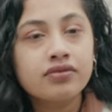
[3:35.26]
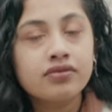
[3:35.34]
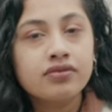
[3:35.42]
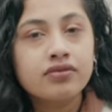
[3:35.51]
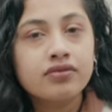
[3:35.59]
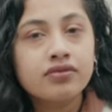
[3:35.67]

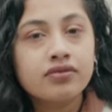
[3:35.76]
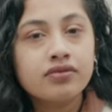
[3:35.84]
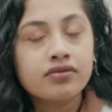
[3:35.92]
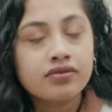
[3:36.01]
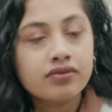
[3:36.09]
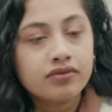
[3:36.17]

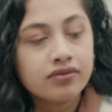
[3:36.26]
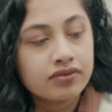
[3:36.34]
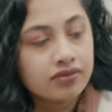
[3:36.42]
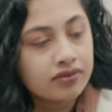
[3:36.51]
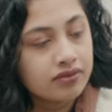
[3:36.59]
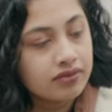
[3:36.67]

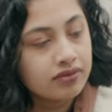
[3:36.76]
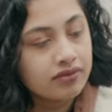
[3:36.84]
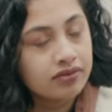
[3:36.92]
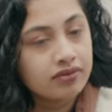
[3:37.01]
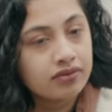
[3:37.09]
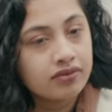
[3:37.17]

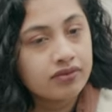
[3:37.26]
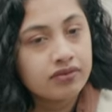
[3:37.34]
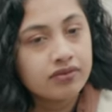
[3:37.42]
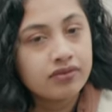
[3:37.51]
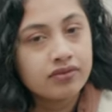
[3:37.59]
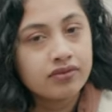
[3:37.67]

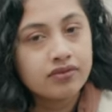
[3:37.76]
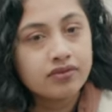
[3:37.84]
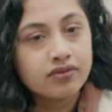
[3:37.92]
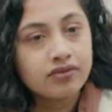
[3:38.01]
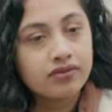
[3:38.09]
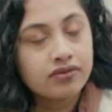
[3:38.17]

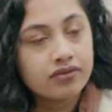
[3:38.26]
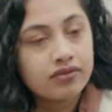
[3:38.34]
No words are spoken by the person on screen.